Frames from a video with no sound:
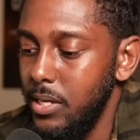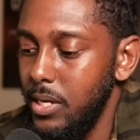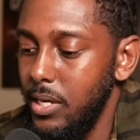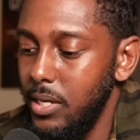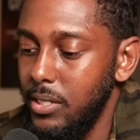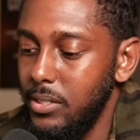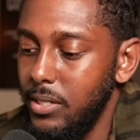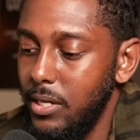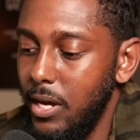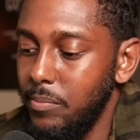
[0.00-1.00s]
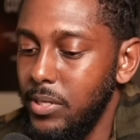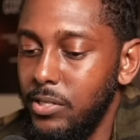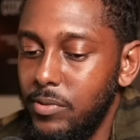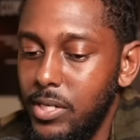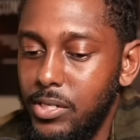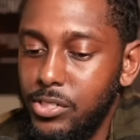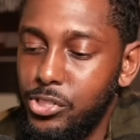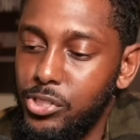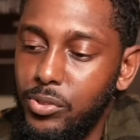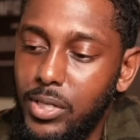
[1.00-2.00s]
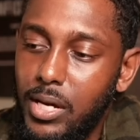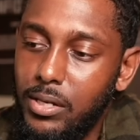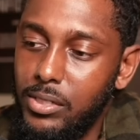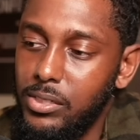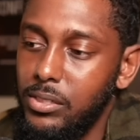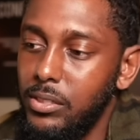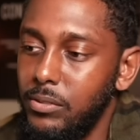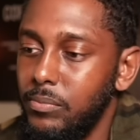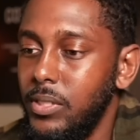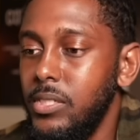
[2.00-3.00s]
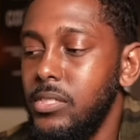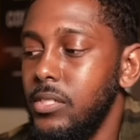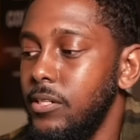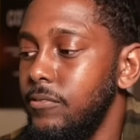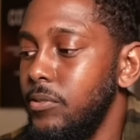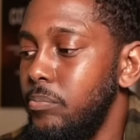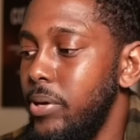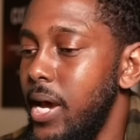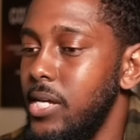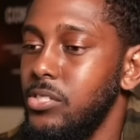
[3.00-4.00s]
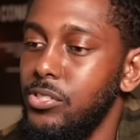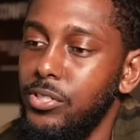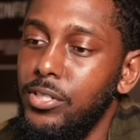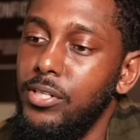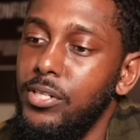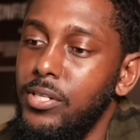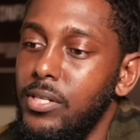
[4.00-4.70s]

and I'm getting ready to show y'all this clip, but it's of a pastor